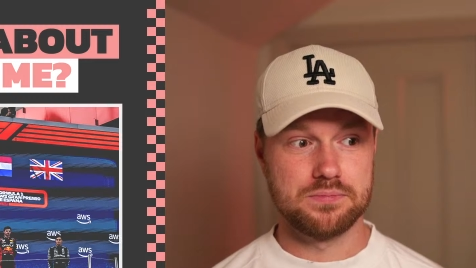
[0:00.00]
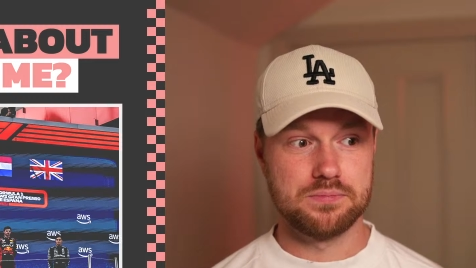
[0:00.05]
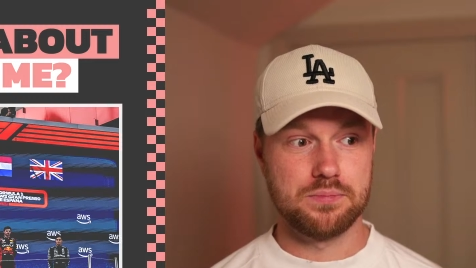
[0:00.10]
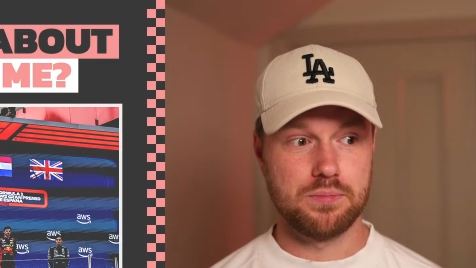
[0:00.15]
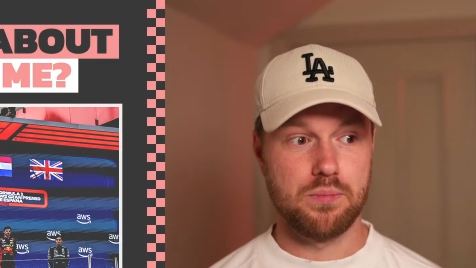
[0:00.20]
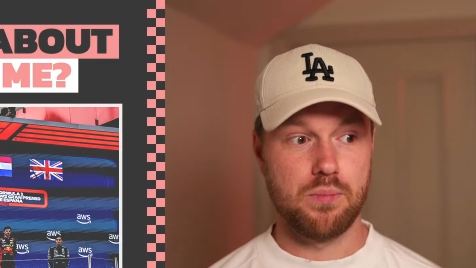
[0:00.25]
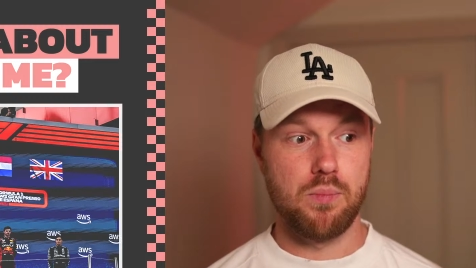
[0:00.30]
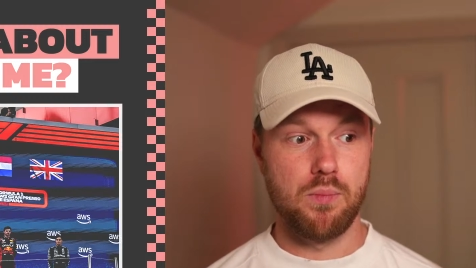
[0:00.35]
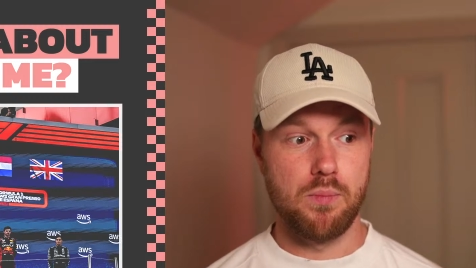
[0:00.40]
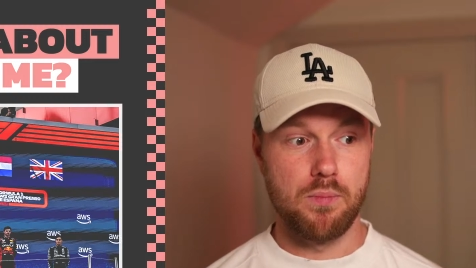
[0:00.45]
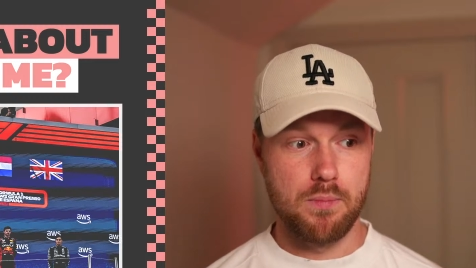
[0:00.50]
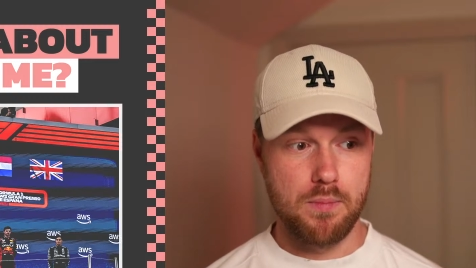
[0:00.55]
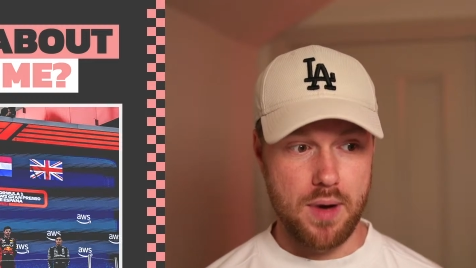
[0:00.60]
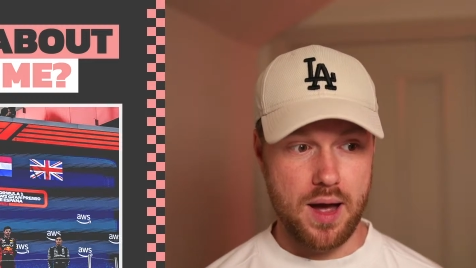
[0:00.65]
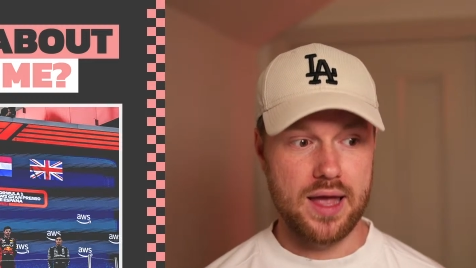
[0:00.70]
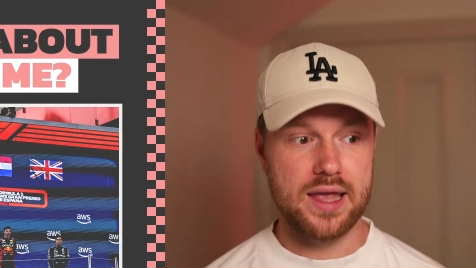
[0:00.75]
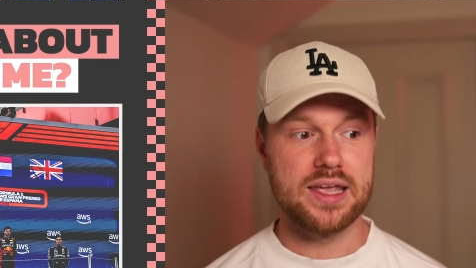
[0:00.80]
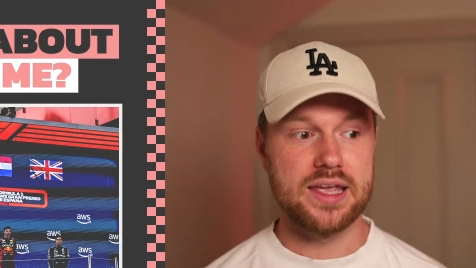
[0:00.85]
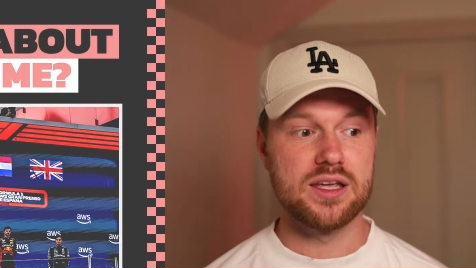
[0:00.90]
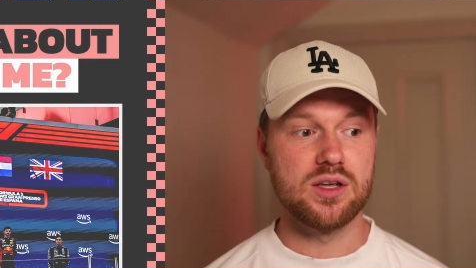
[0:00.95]

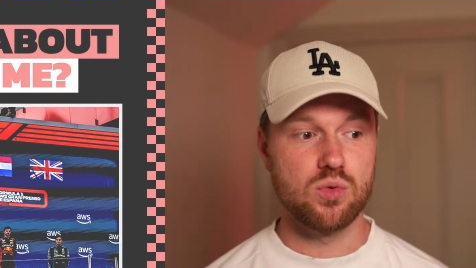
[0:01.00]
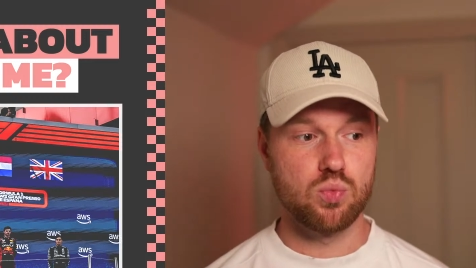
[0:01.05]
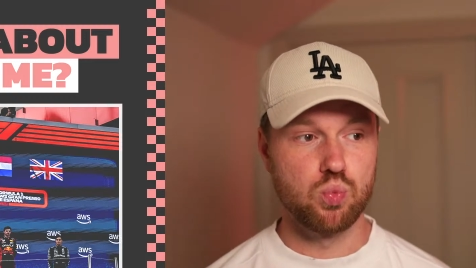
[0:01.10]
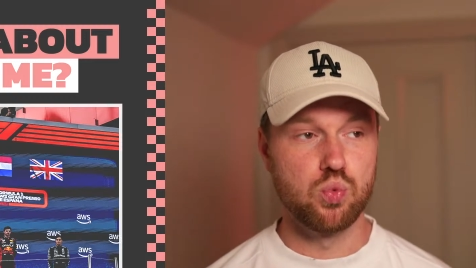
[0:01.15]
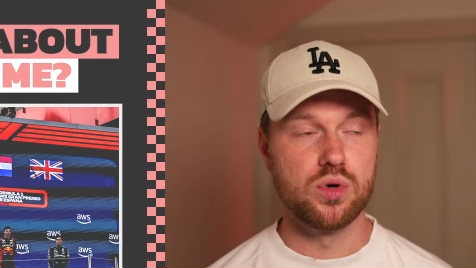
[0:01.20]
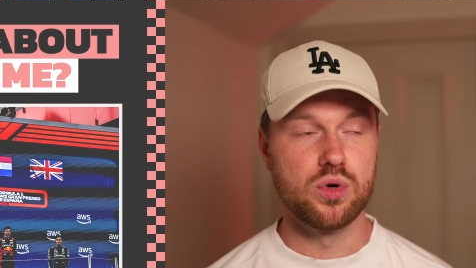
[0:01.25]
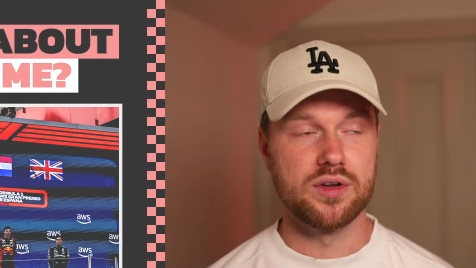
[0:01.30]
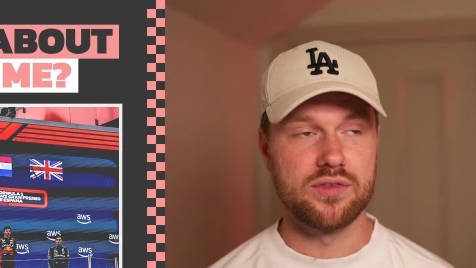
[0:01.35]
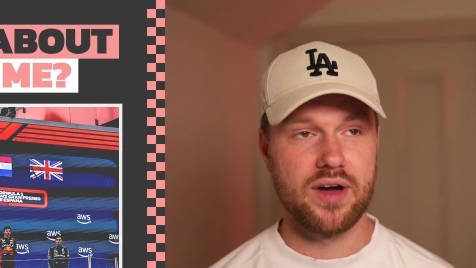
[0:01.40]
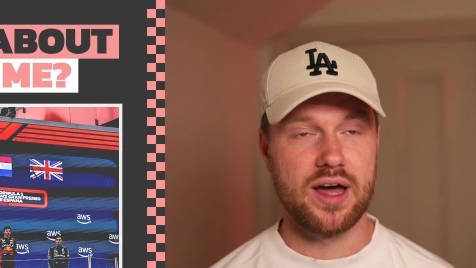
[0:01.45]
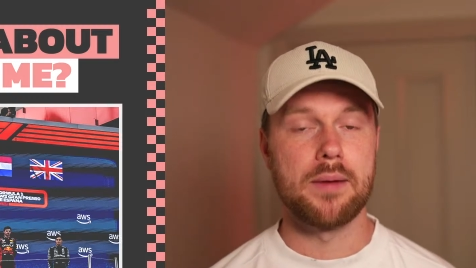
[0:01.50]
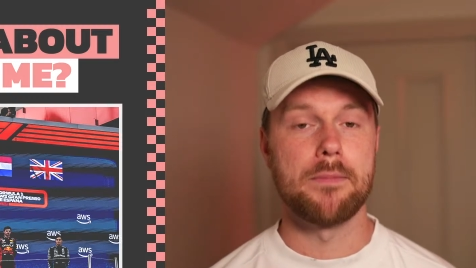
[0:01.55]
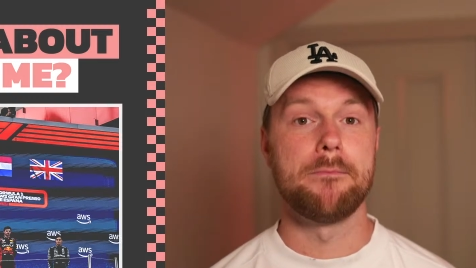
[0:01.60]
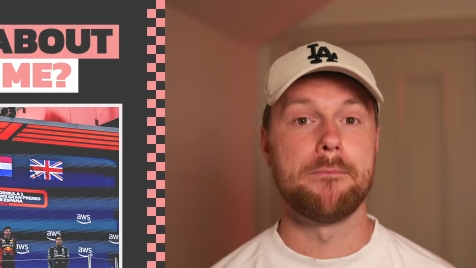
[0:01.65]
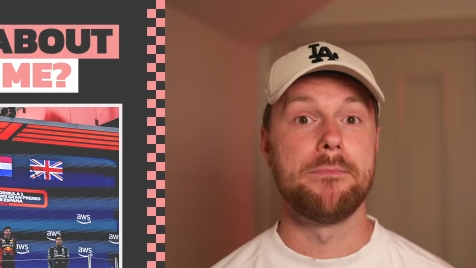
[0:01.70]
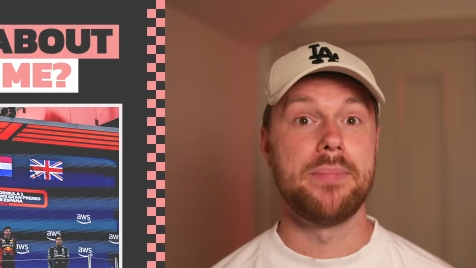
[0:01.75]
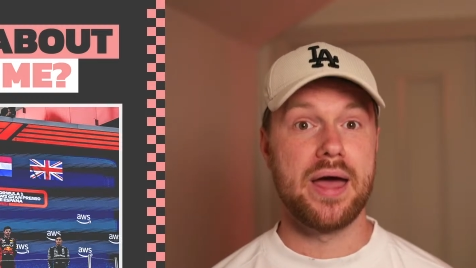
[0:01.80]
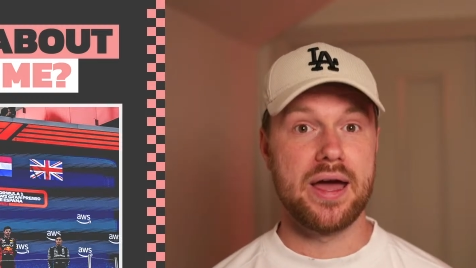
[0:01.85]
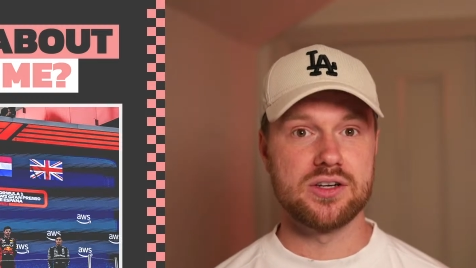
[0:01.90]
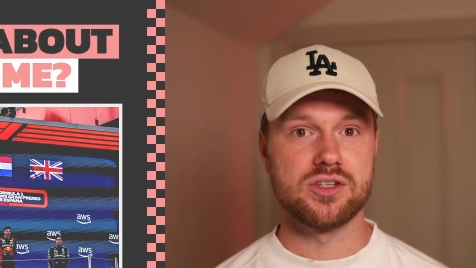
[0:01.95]
would have had a
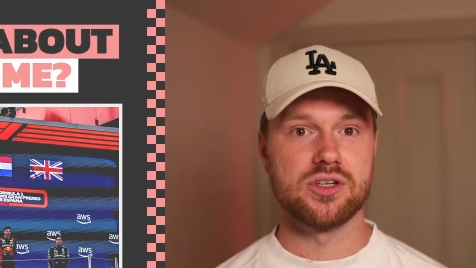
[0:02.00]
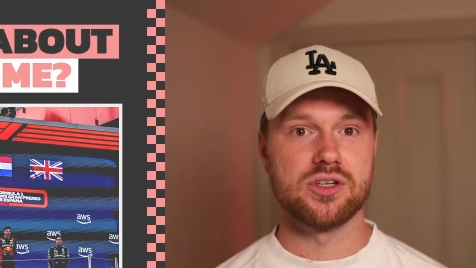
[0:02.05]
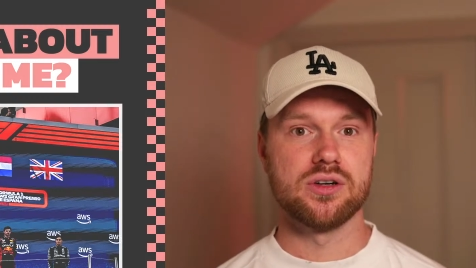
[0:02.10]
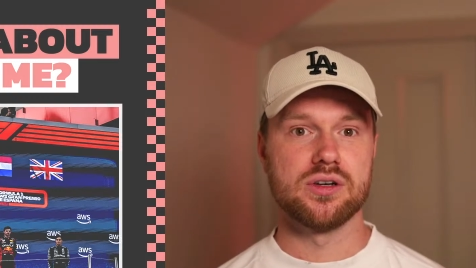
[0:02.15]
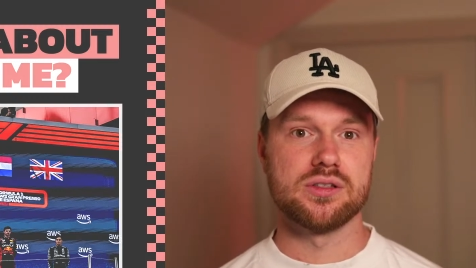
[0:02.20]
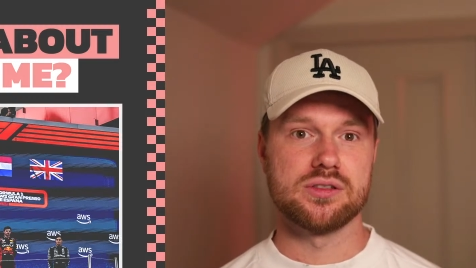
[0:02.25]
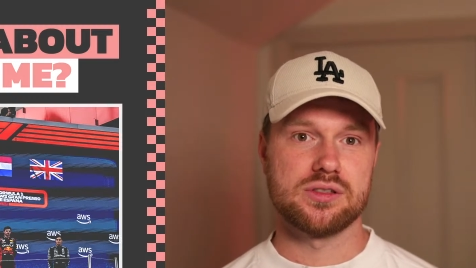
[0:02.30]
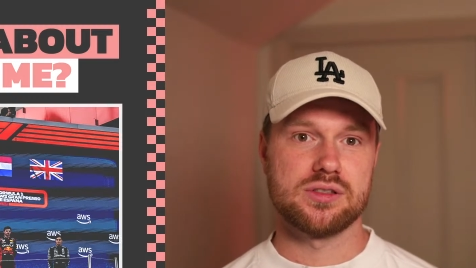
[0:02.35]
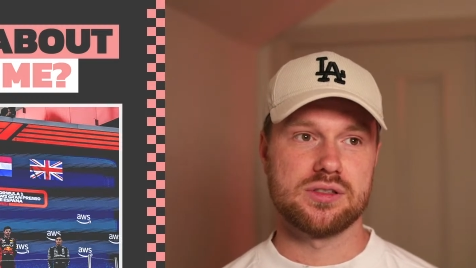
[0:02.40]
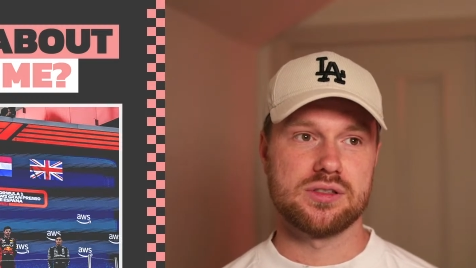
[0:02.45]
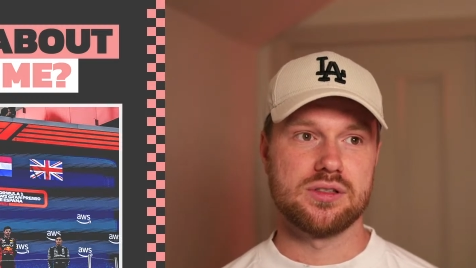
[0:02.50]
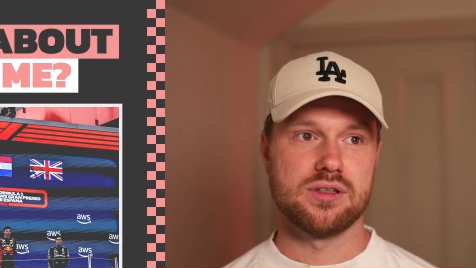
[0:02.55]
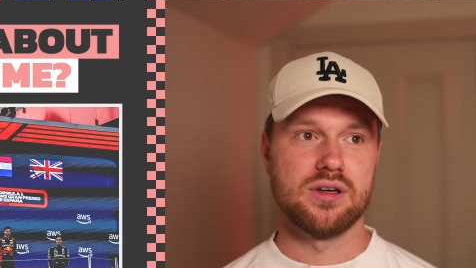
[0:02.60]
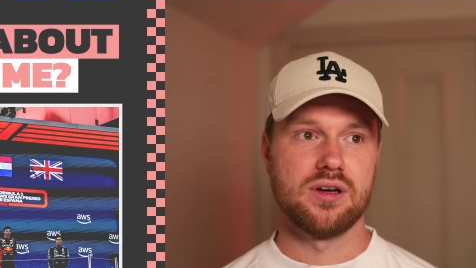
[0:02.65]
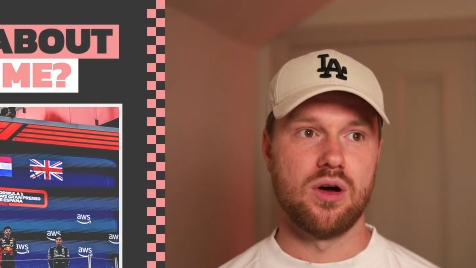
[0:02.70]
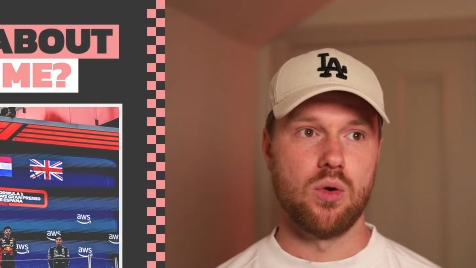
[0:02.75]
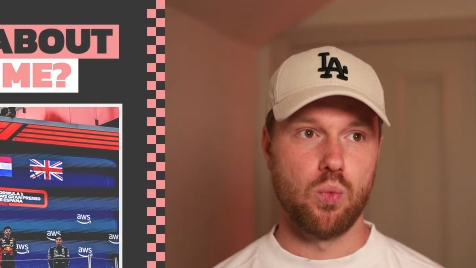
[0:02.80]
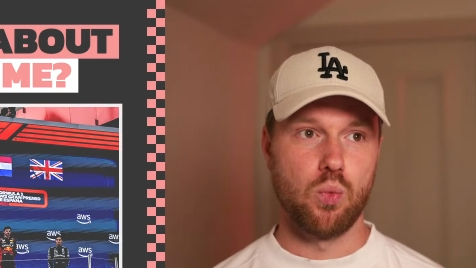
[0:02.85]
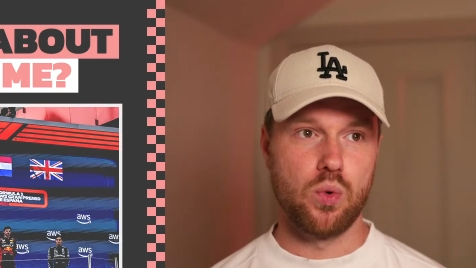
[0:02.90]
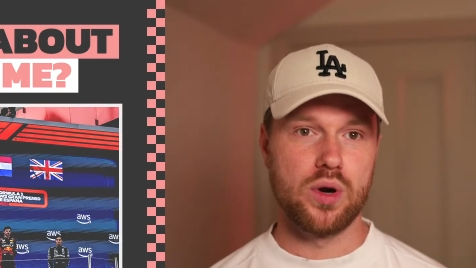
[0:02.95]
better chance
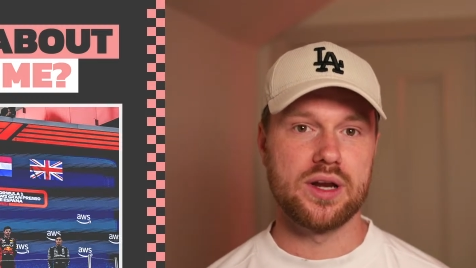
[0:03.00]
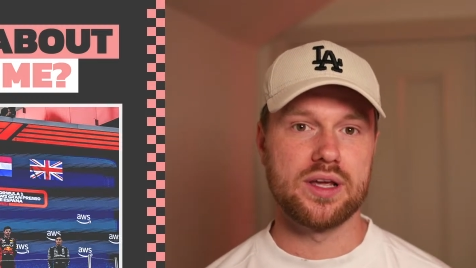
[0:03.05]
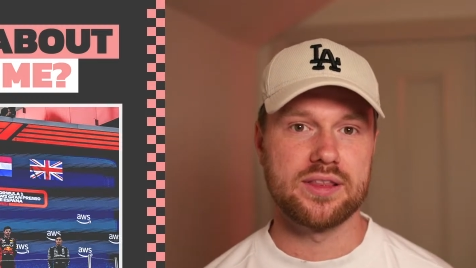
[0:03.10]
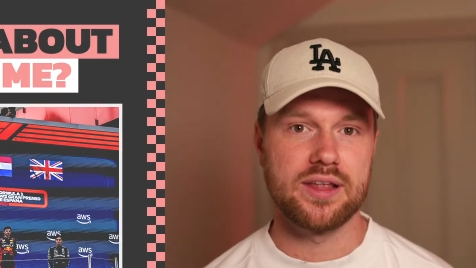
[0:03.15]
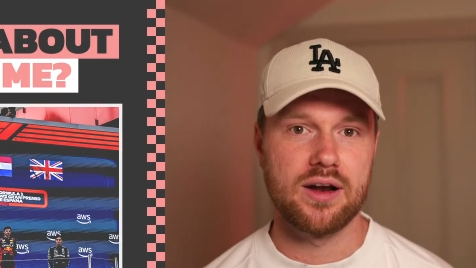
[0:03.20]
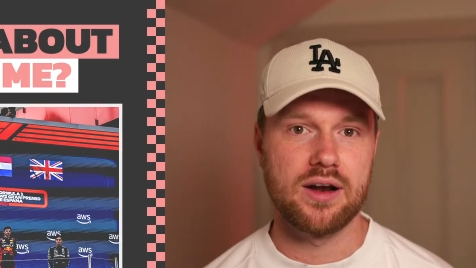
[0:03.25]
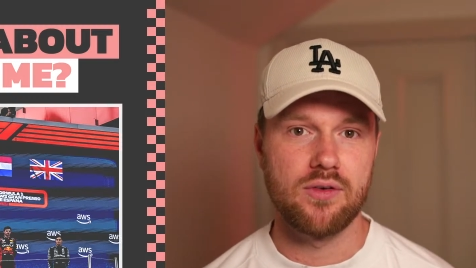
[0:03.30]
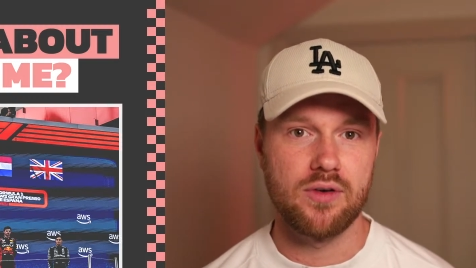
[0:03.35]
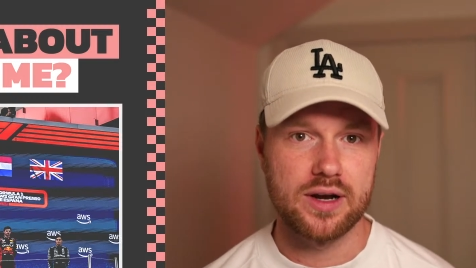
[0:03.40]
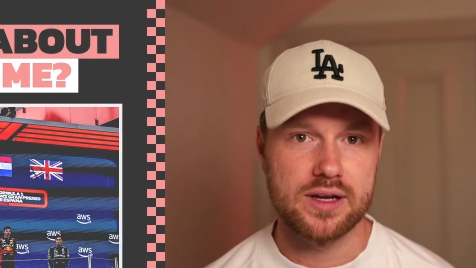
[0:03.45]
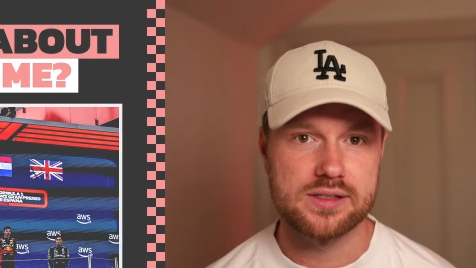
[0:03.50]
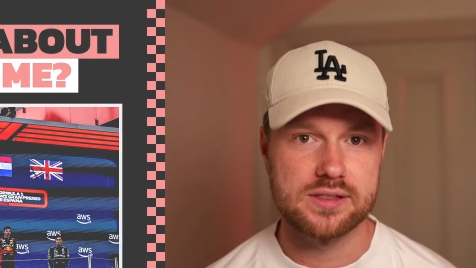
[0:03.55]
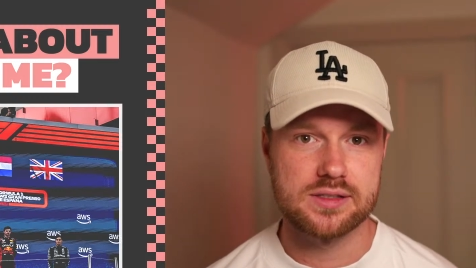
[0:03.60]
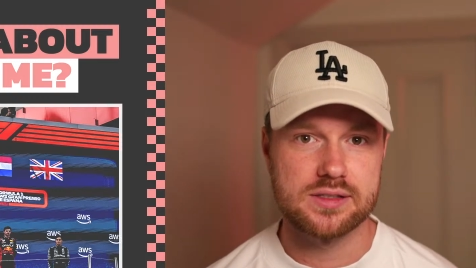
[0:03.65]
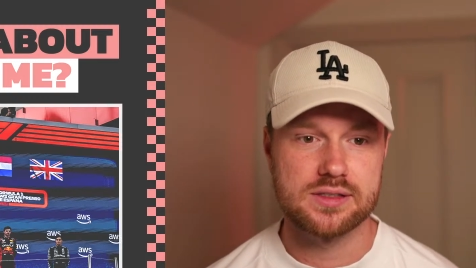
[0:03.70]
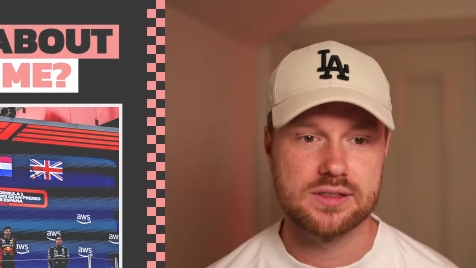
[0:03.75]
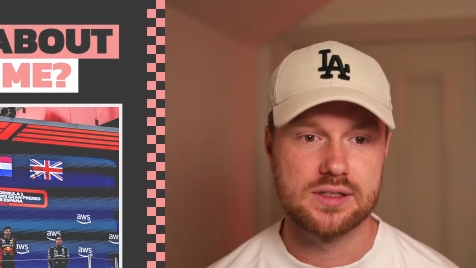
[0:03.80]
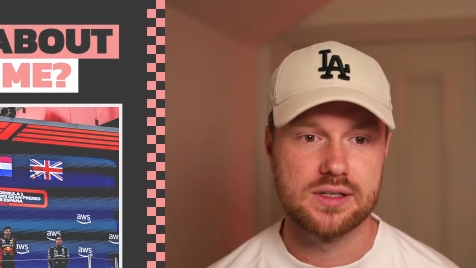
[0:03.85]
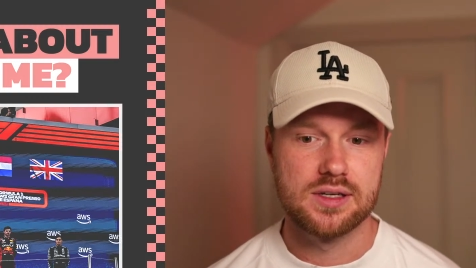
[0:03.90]
at winning that race.